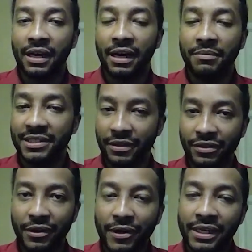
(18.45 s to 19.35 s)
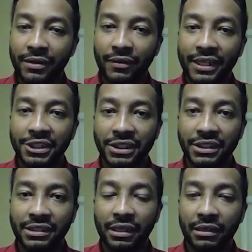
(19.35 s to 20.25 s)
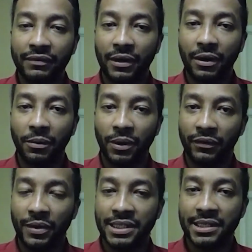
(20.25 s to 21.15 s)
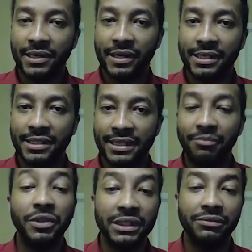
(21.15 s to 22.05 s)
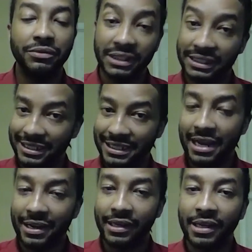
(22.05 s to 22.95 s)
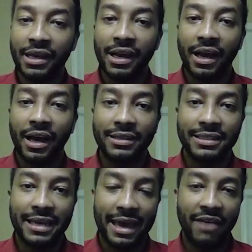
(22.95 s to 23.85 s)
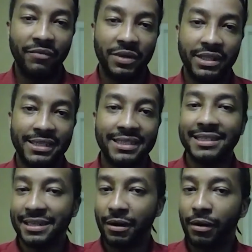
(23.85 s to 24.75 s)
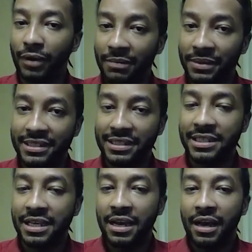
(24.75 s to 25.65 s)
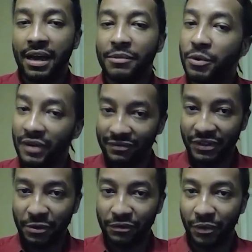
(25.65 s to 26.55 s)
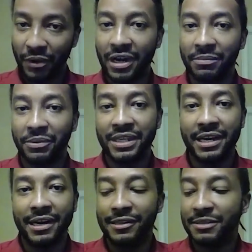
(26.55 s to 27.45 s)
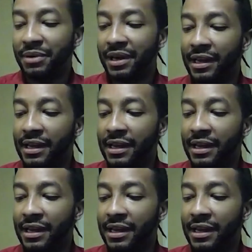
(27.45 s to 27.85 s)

This is the third iteration of our workforce series, and I'm really excited to have with us Sarah Robbins, who I've known for a couple years, but